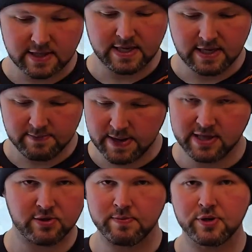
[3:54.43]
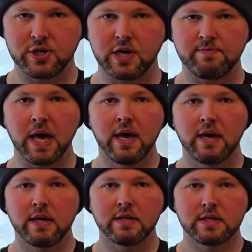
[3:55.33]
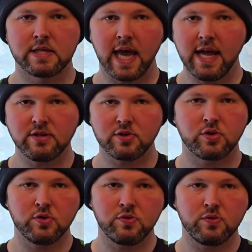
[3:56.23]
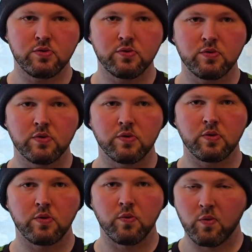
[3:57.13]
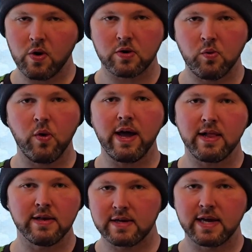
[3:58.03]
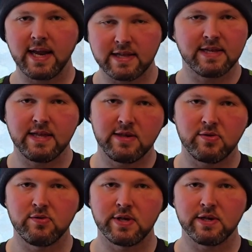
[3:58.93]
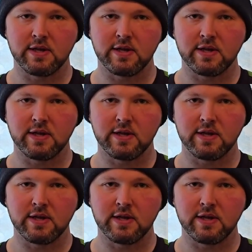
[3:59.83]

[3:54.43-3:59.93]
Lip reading: the pencil push-up tends to work well at connecting these two things